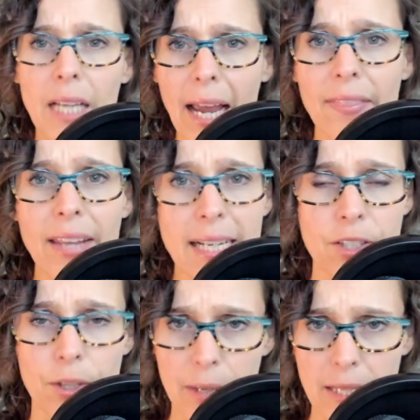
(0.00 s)
And the
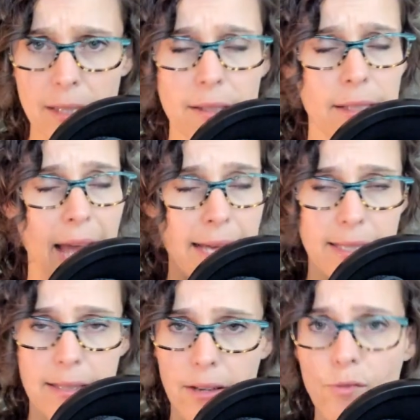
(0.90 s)
answer is
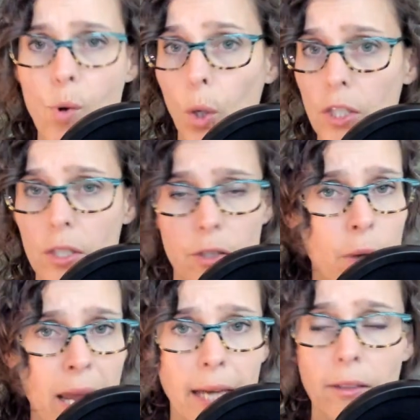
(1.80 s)
yes, of course. You
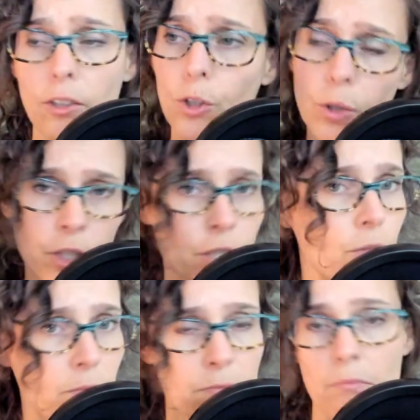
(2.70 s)
can. You can
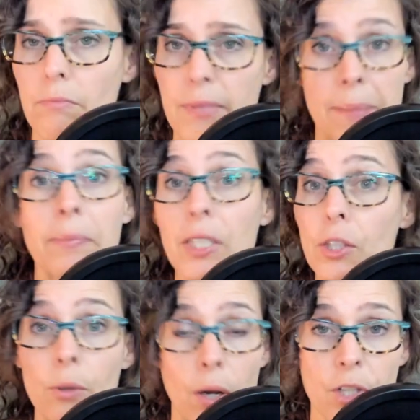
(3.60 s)
simply
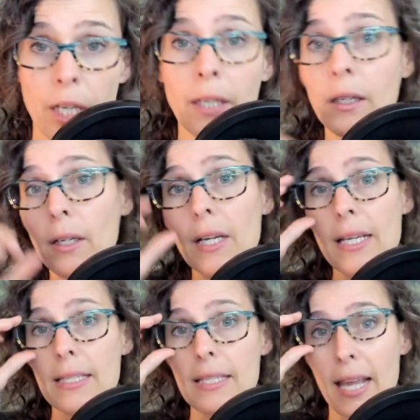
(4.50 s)
do coaching,
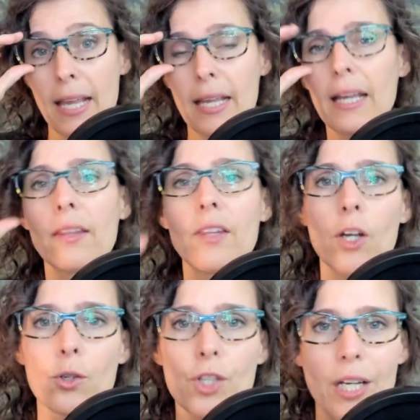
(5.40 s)
stay in the
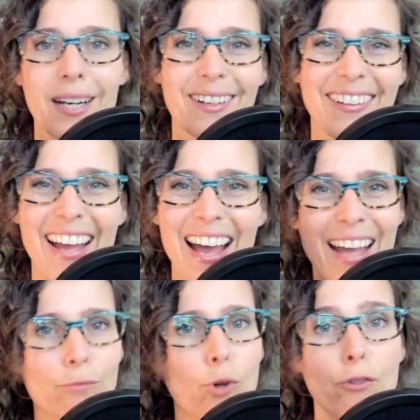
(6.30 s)
coaching area
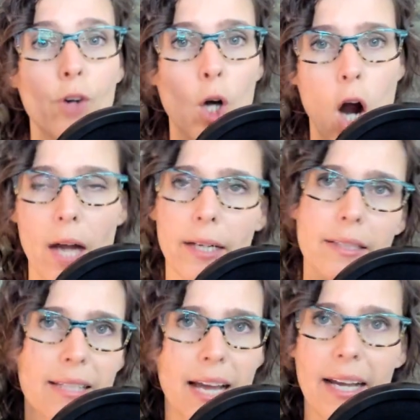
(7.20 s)
and refer on
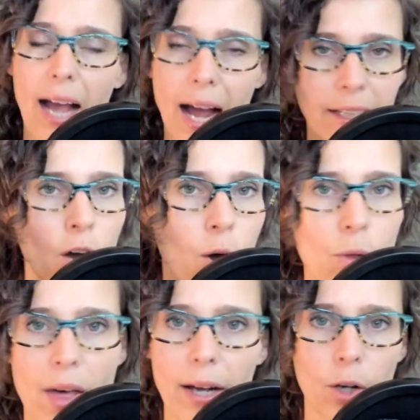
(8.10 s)
and say, I know
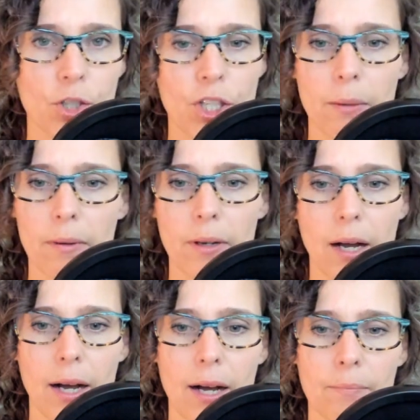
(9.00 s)
that coaching
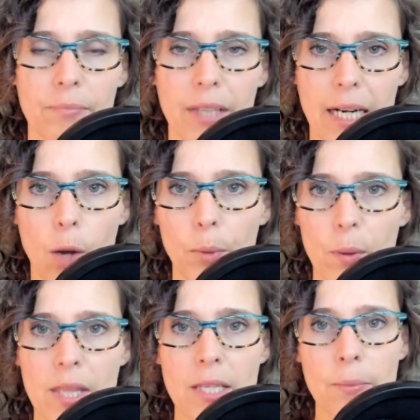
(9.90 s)
can help you
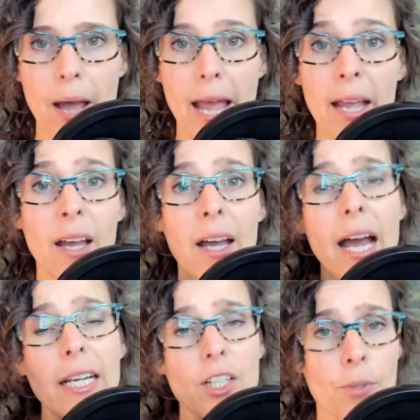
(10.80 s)
in this way,
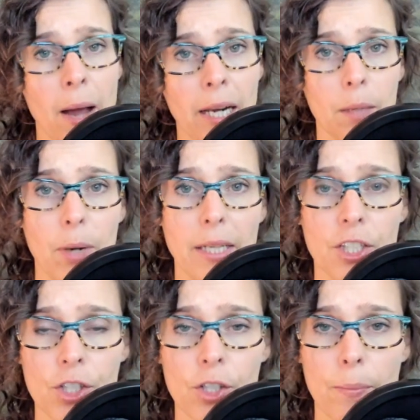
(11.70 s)
and a shamanic
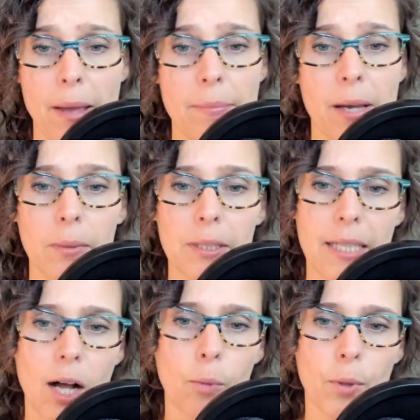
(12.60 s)
practitioner may be able to
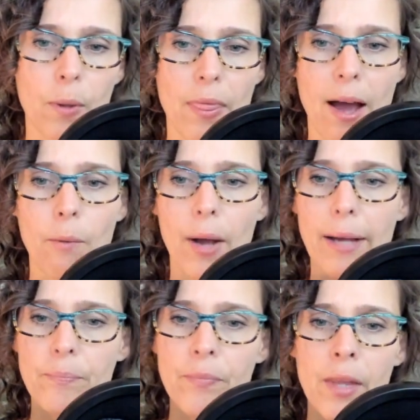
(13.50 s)
help you in that
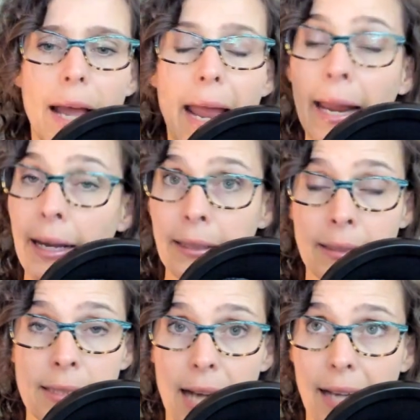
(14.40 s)
way.
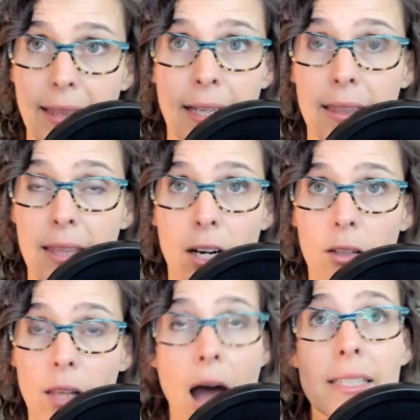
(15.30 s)
And I think there are
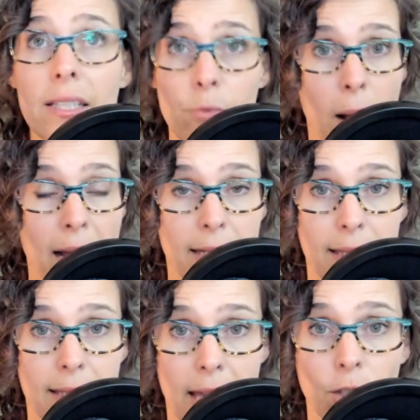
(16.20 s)
lots of
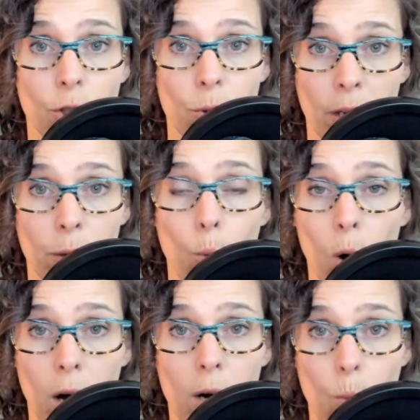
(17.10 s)
ways that you can
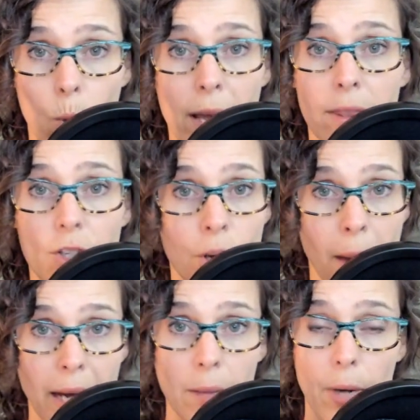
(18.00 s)
work with
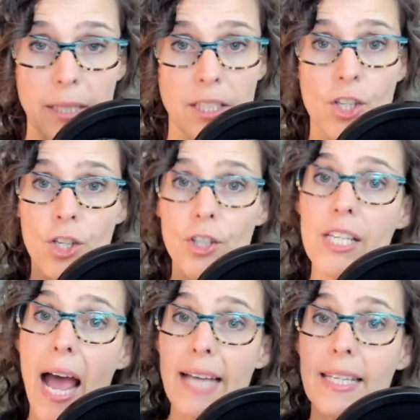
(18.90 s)
shamanic practitioners
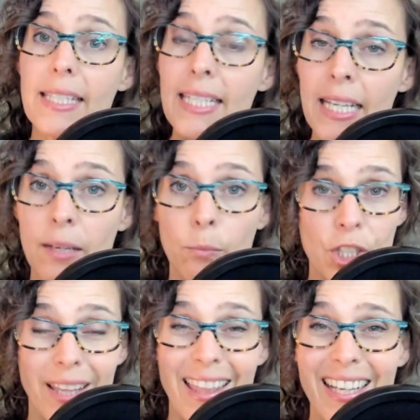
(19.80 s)
as a team, which
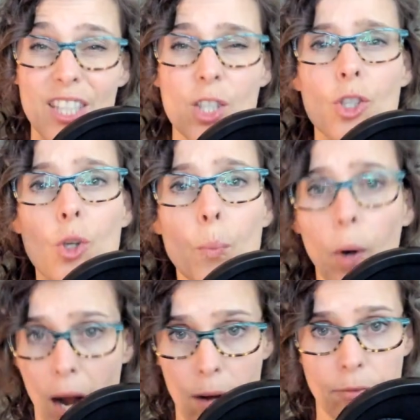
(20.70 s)
I think is super
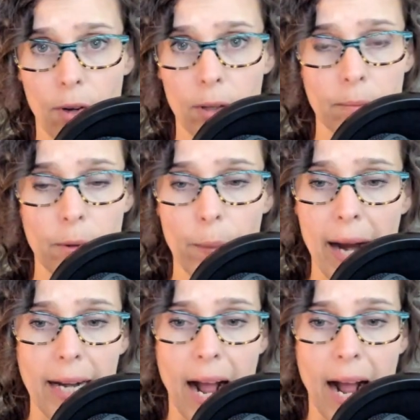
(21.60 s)
helpful, right?